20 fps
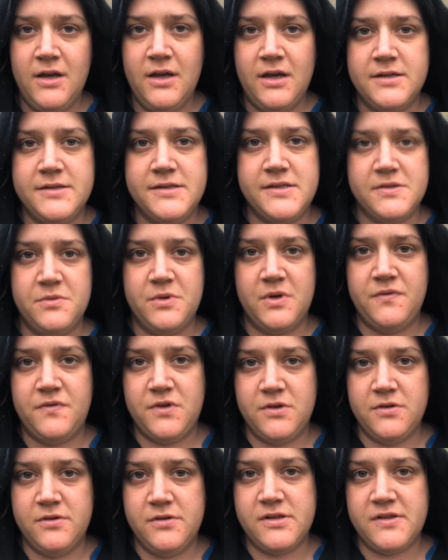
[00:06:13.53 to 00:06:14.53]
is that we've
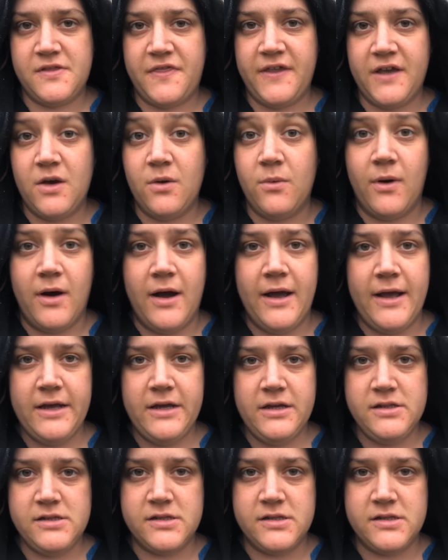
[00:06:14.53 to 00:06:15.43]
used thicker wire.